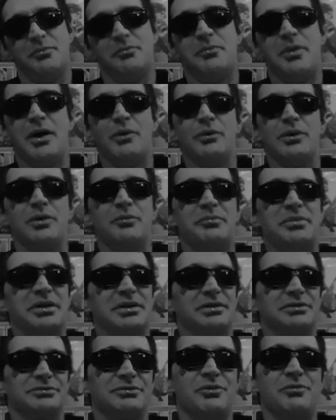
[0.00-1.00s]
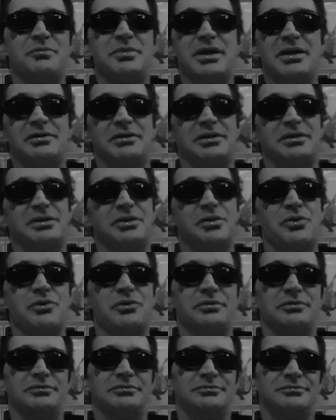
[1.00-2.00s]
My well being is going to be out the
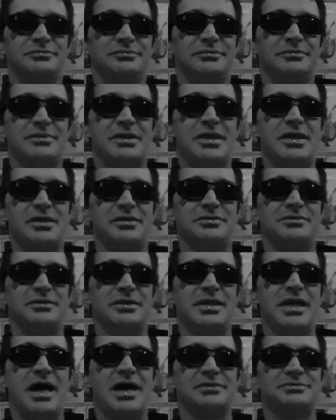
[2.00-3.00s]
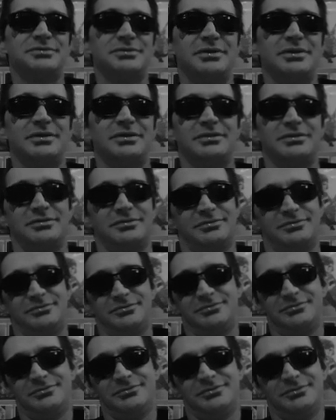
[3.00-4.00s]
door, heading to the hacienda.
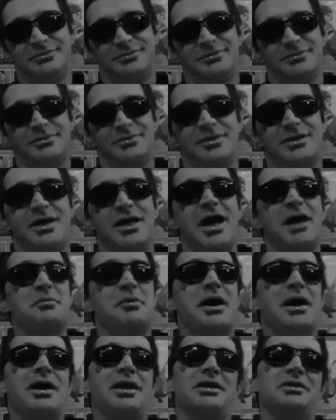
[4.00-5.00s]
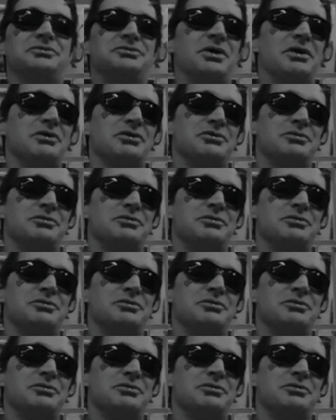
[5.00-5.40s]
I'm going to holler at y'all